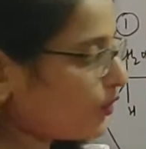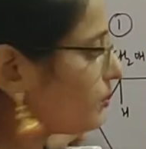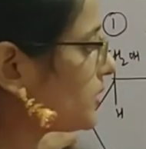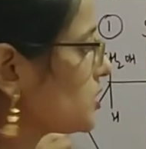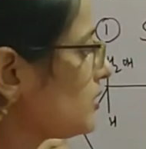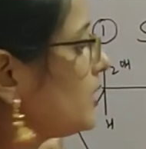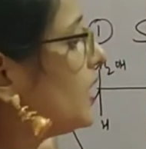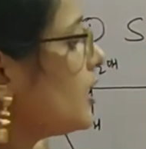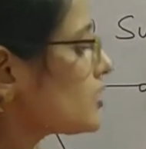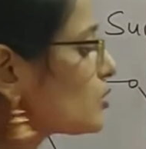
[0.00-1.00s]
bond formation.
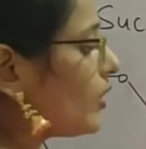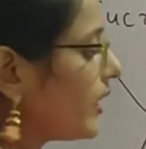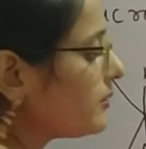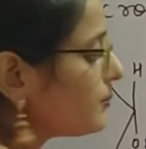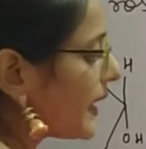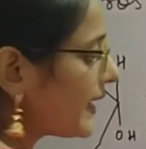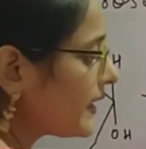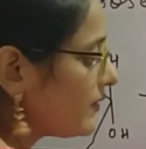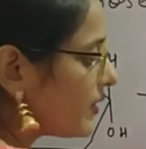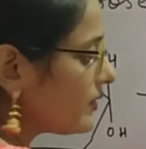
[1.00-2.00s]
So in
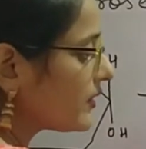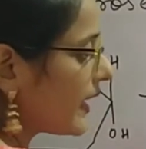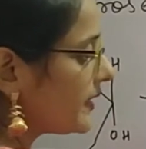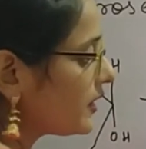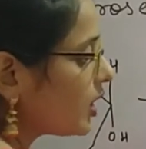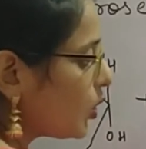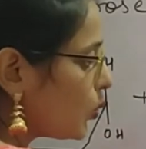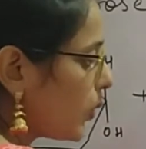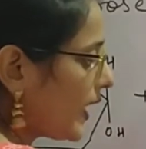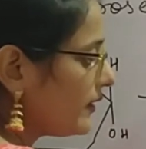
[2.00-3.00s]
bracket we will write
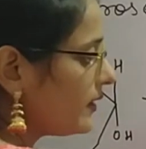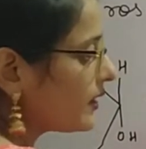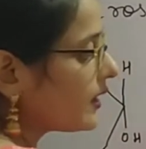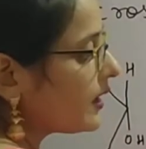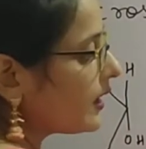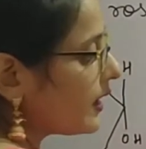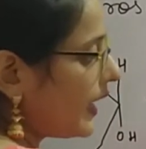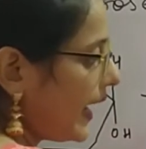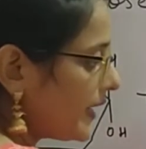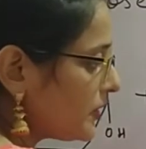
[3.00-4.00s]

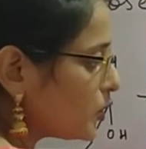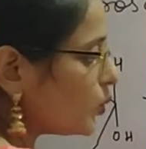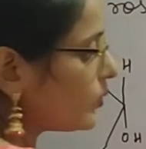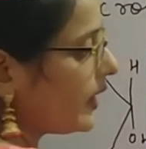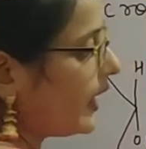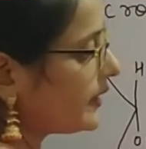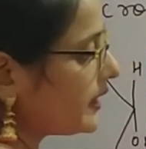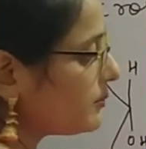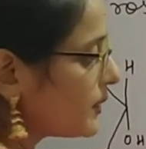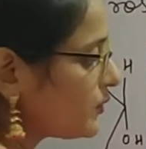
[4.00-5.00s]
1 and 2,
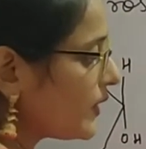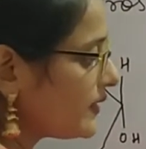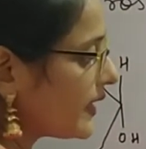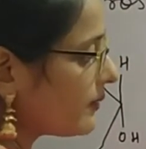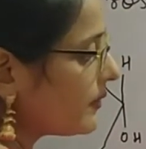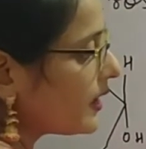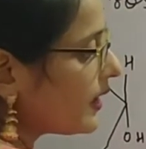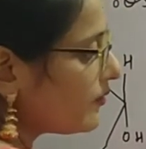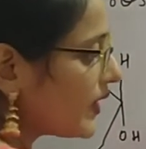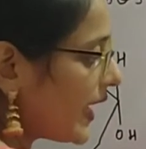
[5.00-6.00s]
and in between them
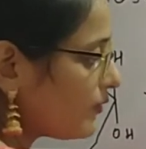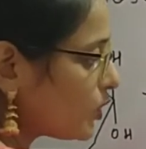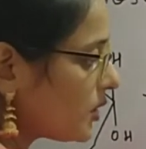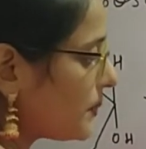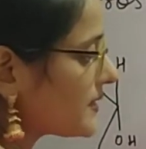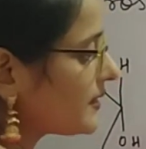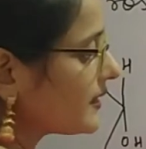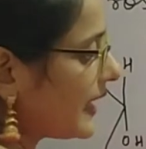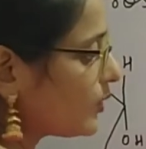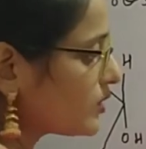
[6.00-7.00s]
we have to
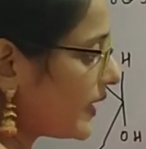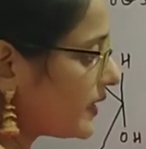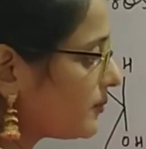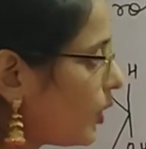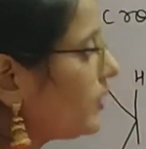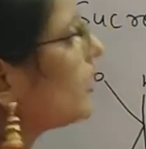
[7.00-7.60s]
represent glycosidic